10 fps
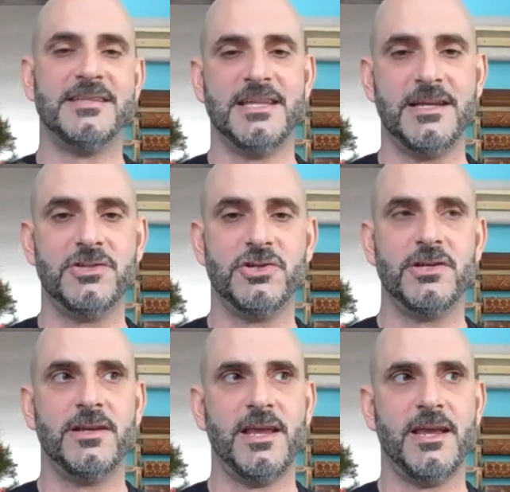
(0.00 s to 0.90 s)
teach
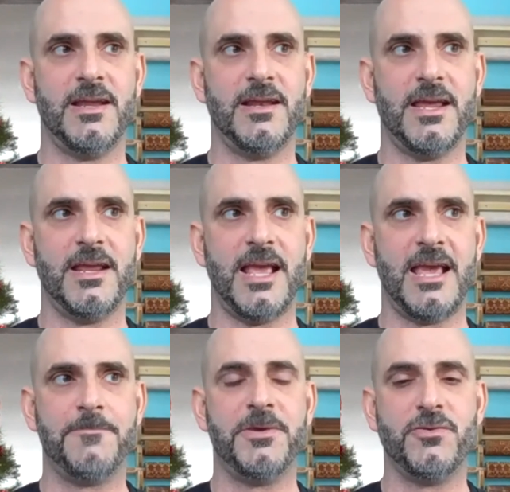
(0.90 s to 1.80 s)
in
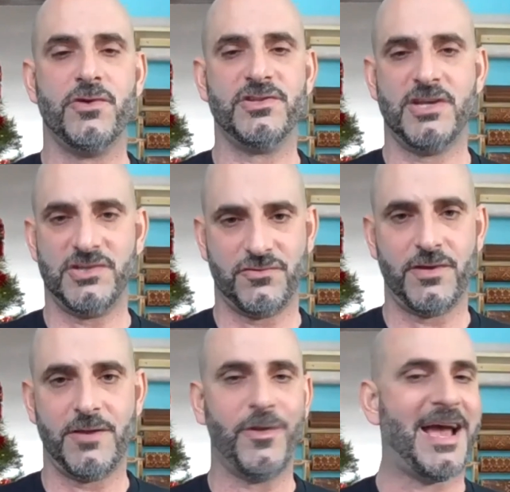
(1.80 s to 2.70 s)
AP US
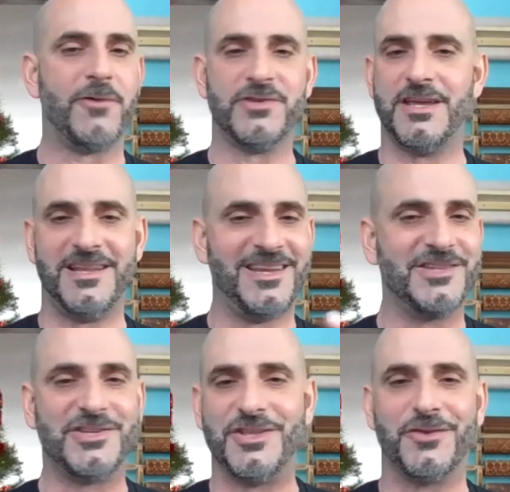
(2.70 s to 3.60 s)
history without getting
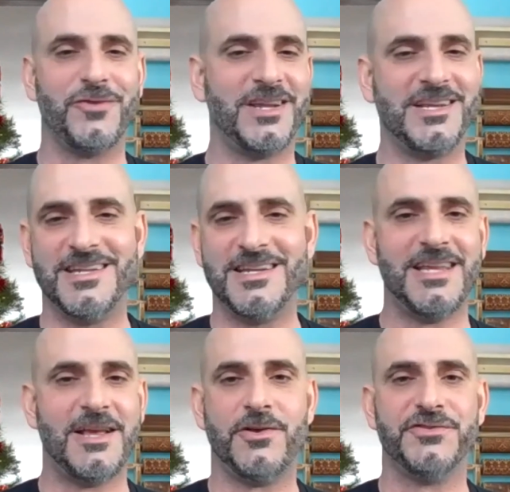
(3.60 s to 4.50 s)
into the gritty
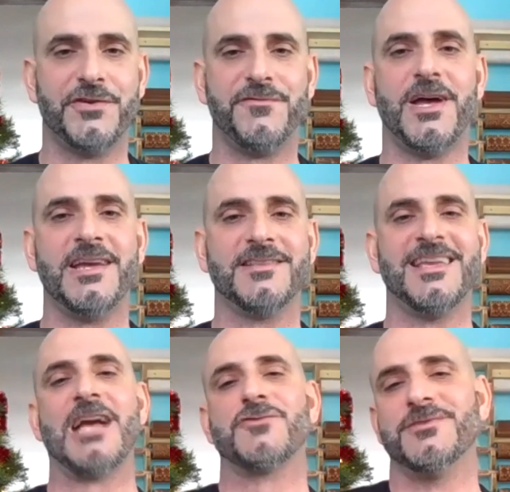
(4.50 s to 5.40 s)
details of like
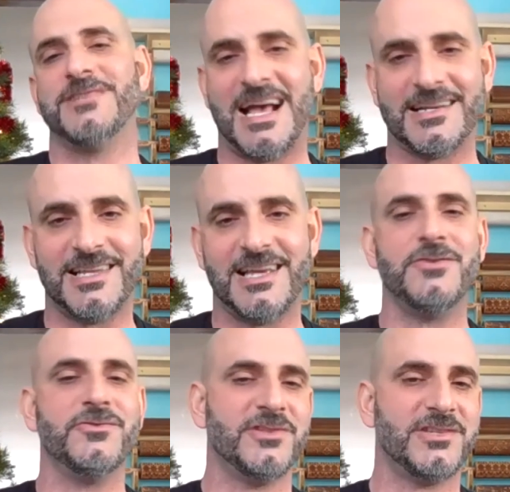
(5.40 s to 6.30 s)
the actual docs I
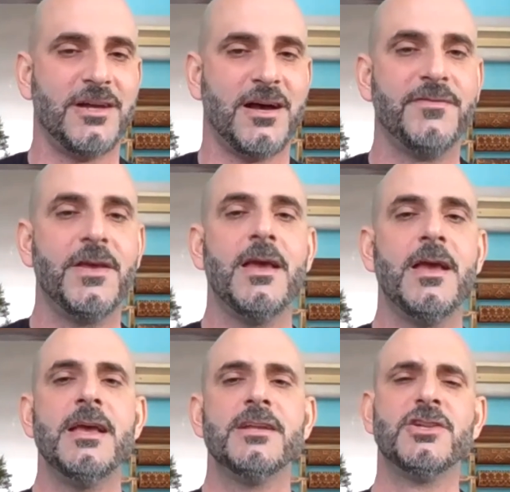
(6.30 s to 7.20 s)
use and stuff,
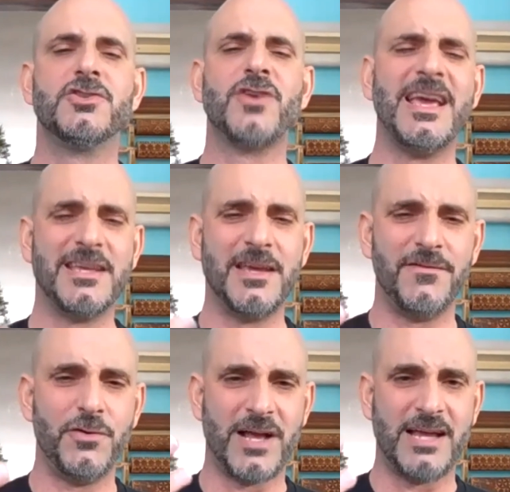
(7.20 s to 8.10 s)
to try and give
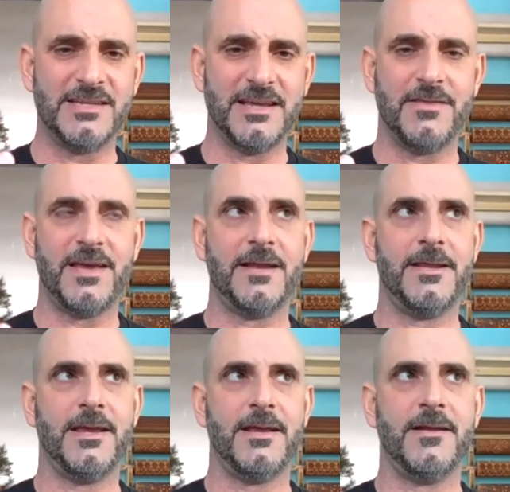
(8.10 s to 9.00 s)
you an idea that
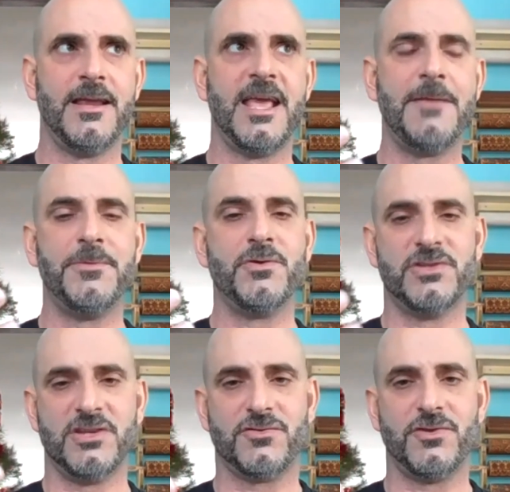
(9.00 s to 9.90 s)
in AP US
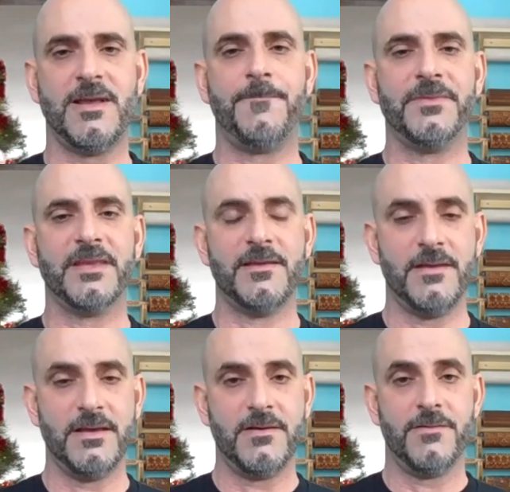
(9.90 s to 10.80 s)
history,
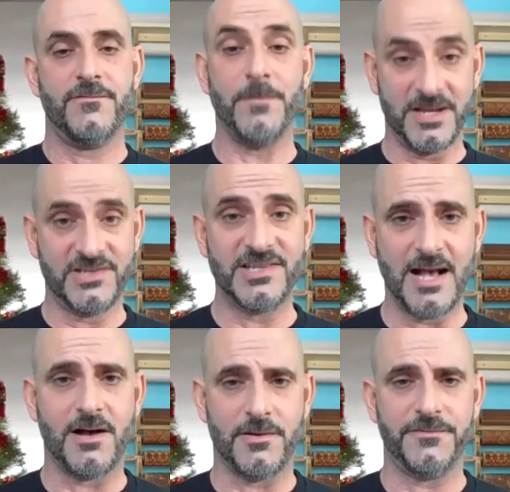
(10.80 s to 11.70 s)
for
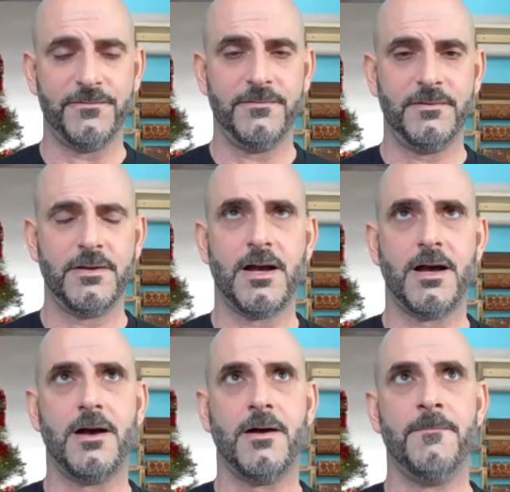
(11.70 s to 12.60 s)
myself,
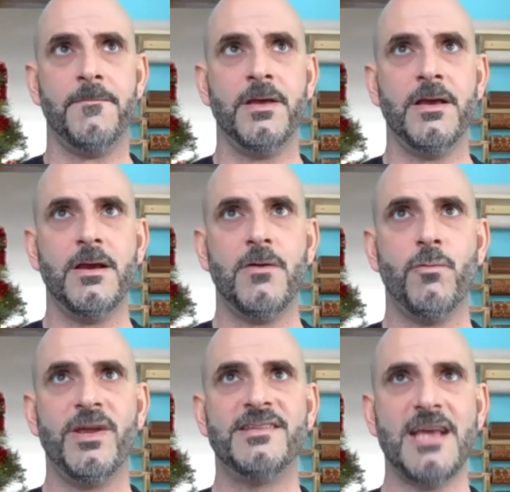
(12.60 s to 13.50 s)

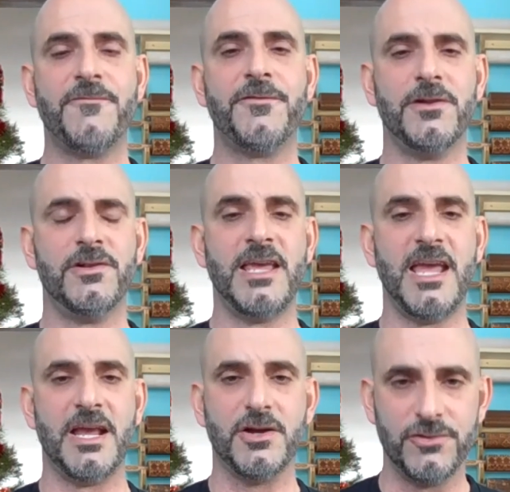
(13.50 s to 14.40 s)
we
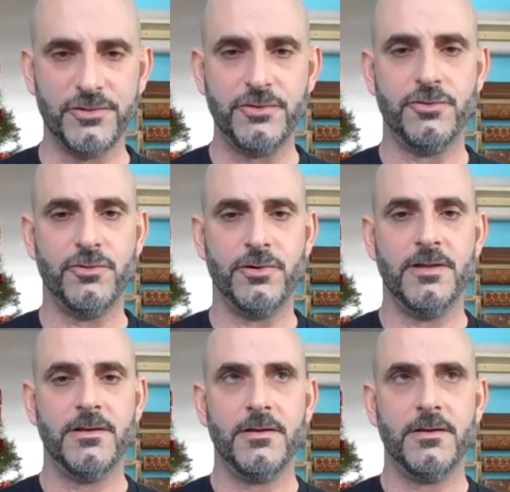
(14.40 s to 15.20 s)
definitely include